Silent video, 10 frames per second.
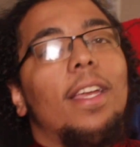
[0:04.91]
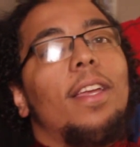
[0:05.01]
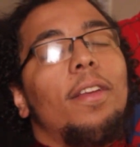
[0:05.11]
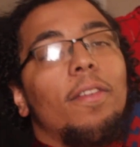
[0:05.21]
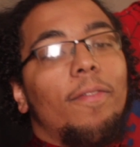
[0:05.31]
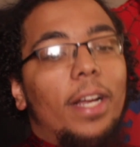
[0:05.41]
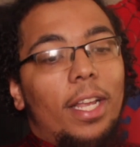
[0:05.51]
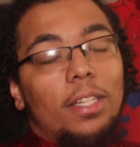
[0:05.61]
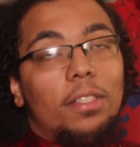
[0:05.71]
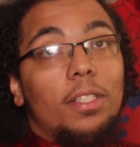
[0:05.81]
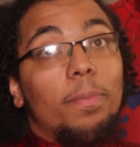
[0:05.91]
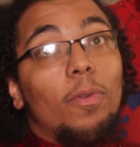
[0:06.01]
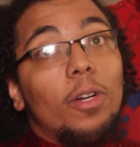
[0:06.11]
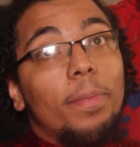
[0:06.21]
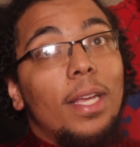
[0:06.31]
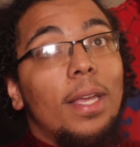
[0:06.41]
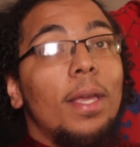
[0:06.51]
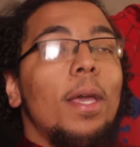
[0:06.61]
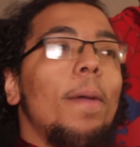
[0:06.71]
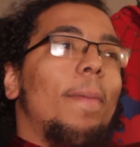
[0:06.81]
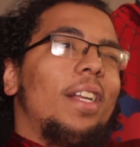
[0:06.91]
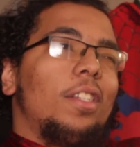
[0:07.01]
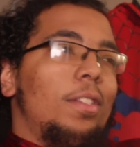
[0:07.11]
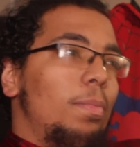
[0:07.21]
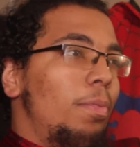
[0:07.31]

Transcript: You can financially support me by just